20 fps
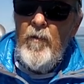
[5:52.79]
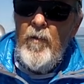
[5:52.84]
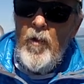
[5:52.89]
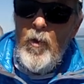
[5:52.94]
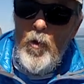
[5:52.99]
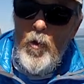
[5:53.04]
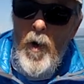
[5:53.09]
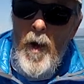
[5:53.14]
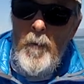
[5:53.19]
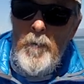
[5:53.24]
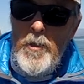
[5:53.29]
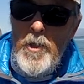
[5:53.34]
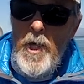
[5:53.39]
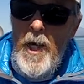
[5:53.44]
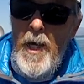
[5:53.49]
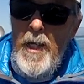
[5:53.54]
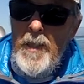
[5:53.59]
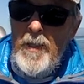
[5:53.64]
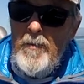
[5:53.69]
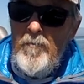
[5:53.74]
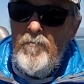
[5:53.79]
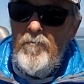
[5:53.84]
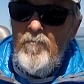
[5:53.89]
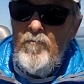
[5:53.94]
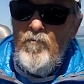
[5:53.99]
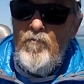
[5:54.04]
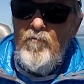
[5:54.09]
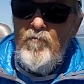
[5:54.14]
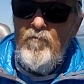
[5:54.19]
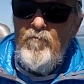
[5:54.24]
a drop shot,
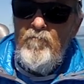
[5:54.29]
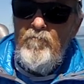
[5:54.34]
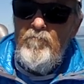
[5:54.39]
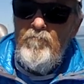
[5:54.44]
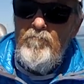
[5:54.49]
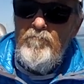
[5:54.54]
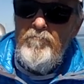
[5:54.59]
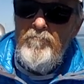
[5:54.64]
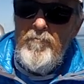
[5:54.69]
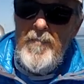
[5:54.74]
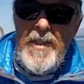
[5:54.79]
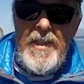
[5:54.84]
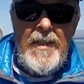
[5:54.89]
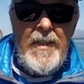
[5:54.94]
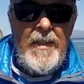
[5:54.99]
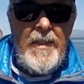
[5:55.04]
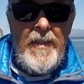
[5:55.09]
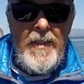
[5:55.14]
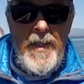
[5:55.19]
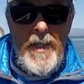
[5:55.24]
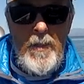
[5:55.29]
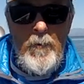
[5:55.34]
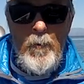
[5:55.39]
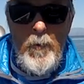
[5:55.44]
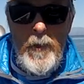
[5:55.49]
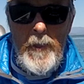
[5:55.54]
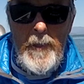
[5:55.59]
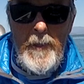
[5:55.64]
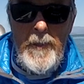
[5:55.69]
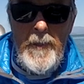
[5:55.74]
a Ned
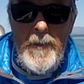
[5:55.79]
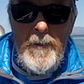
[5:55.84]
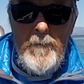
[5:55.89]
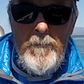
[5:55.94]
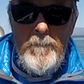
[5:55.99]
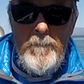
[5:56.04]
rig,